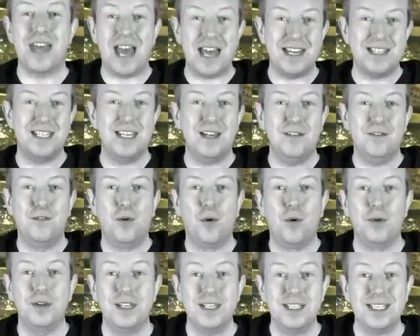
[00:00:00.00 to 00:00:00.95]
that's it
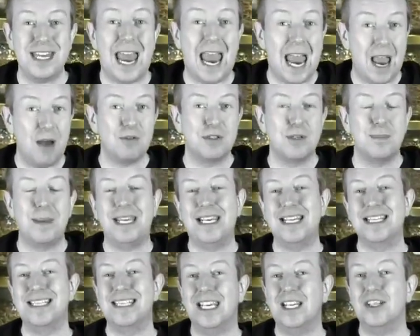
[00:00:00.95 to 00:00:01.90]
for this how to
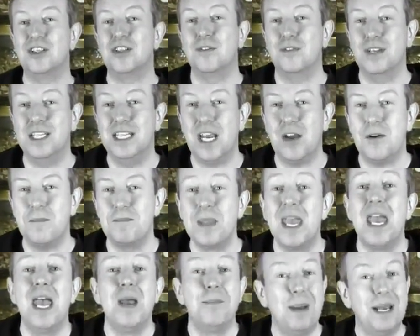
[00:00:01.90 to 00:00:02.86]
make a tincture video.
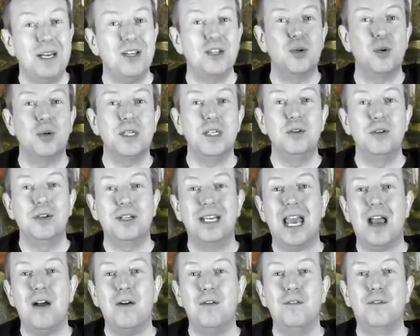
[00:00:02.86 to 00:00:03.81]
Make sure you look
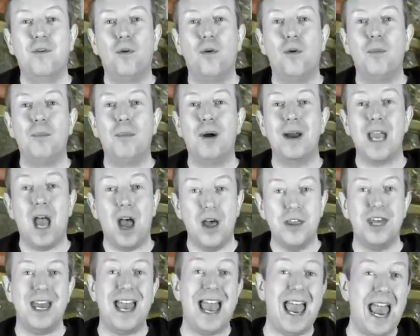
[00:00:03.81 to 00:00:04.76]
out for my
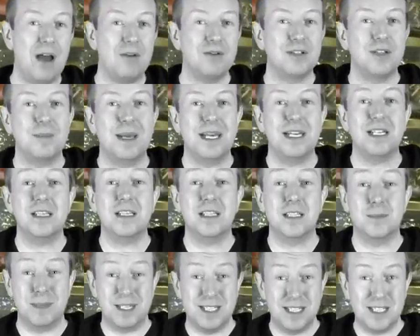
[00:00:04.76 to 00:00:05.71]
other how to make
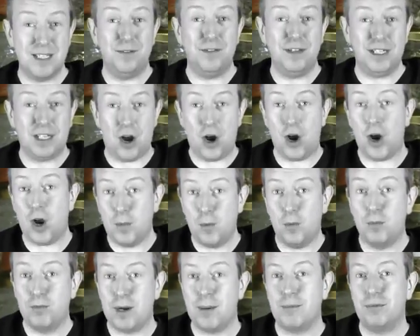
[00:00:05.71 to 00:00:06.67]
specific
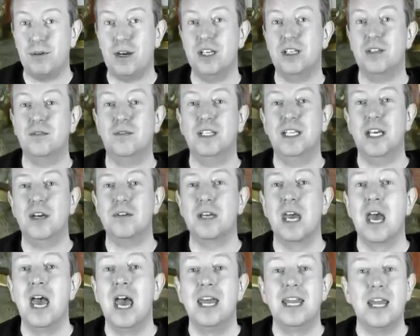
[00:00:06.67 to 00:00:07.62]
herbal preparation videos
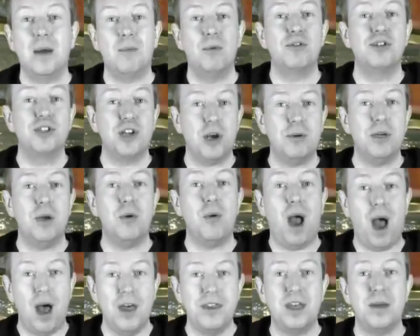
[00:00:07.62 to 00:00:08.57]
that will show
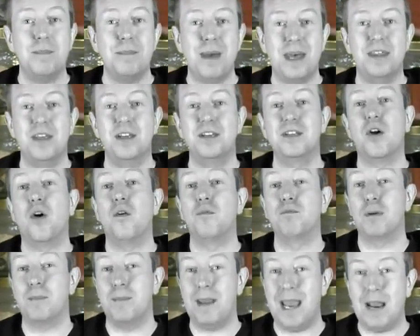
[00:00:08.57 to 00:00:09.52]
you other methods
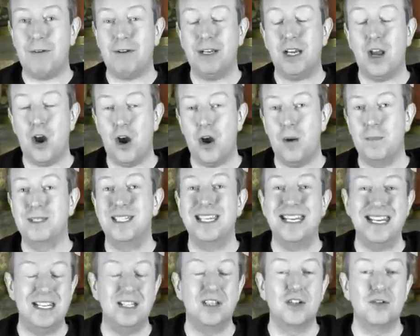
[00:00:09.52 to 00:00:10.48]
of preparing herbs
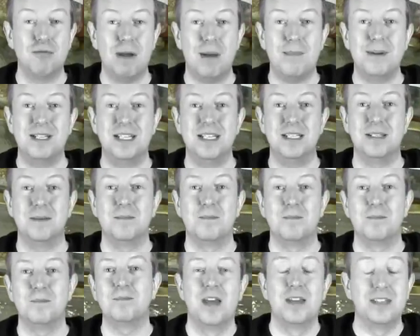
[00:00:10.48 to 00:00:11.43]
into remedies.
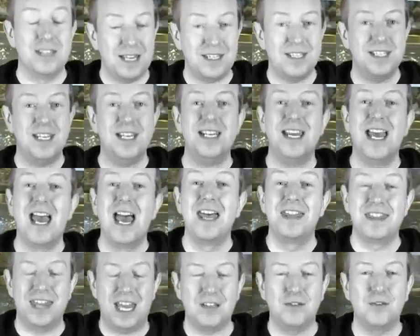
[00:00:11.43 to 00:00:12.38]
That's it.
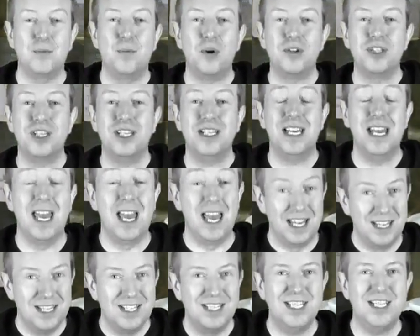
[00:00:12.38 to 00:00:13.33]
Thanks for watching.
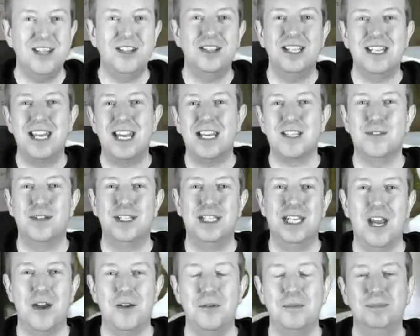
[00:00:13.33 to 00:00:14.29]
See you in the next
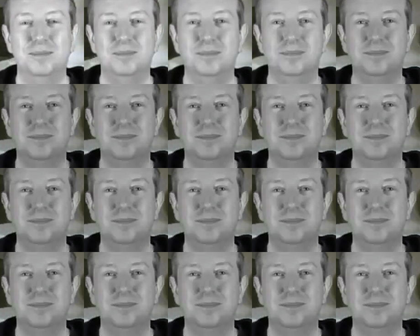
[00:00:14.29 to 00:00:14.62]
video.